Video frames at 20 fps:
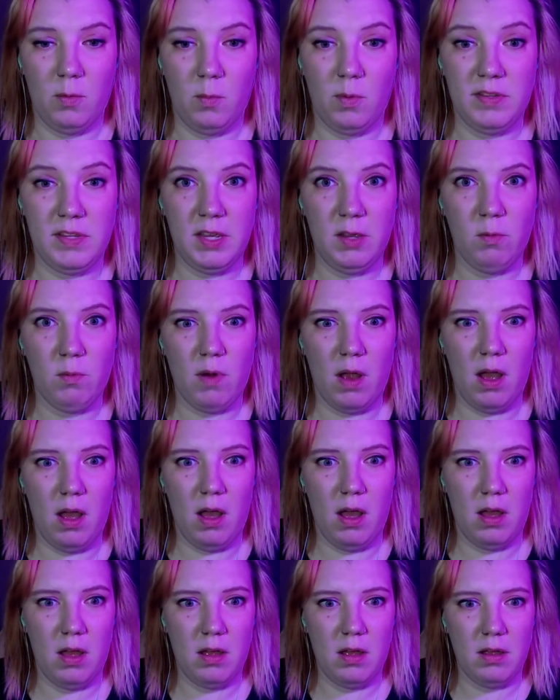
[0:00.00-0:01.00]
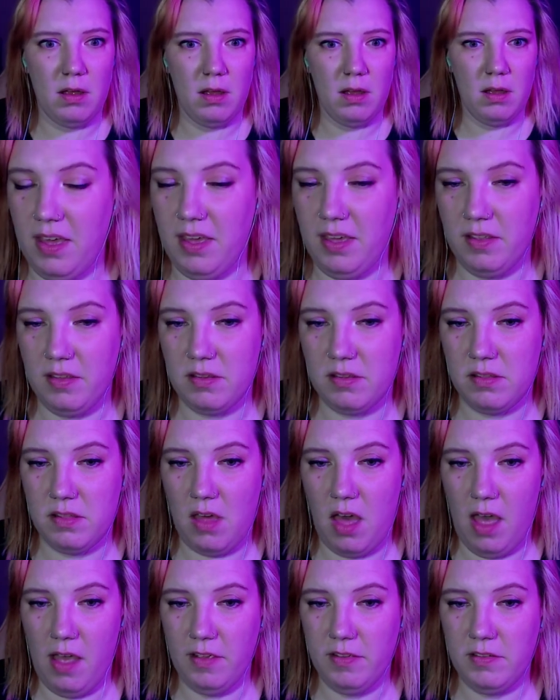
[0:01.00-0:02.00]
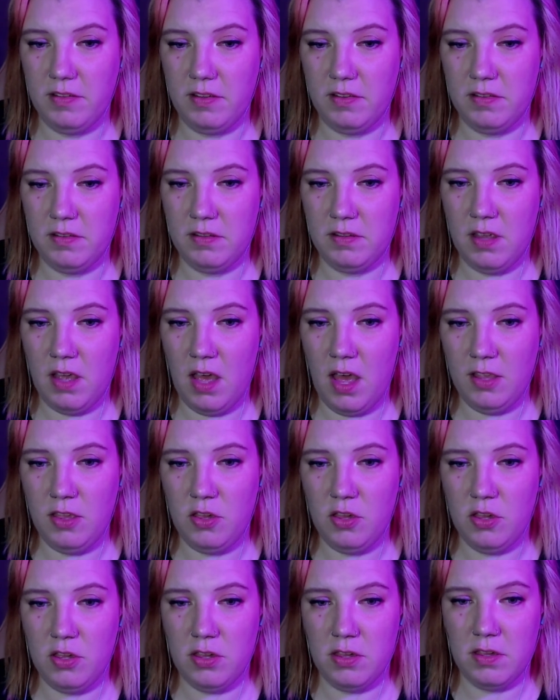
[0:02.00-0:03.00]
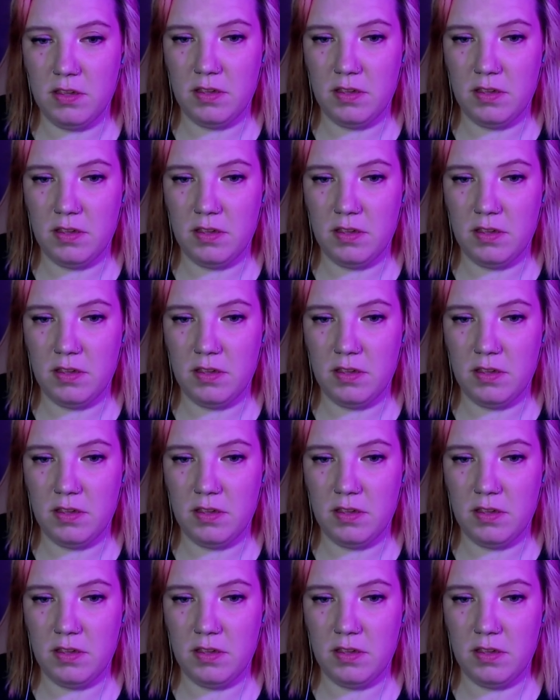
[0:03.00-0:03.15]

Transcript: was he wrong? He's lost his touch.